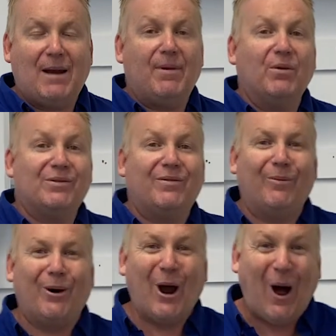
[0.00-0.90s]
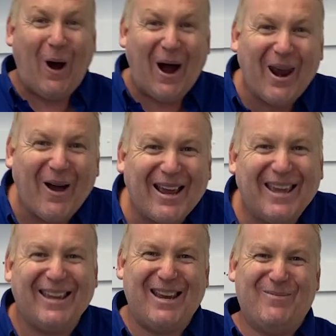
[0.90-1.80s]
mils for what I like
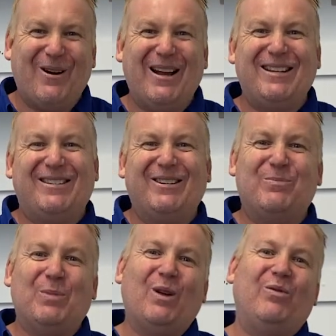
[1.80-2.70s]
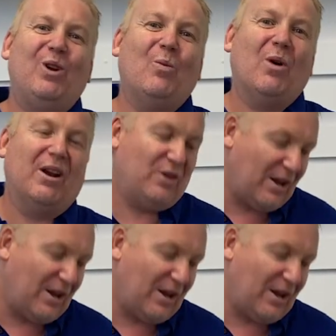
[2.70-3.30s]
in my instance, but if you want to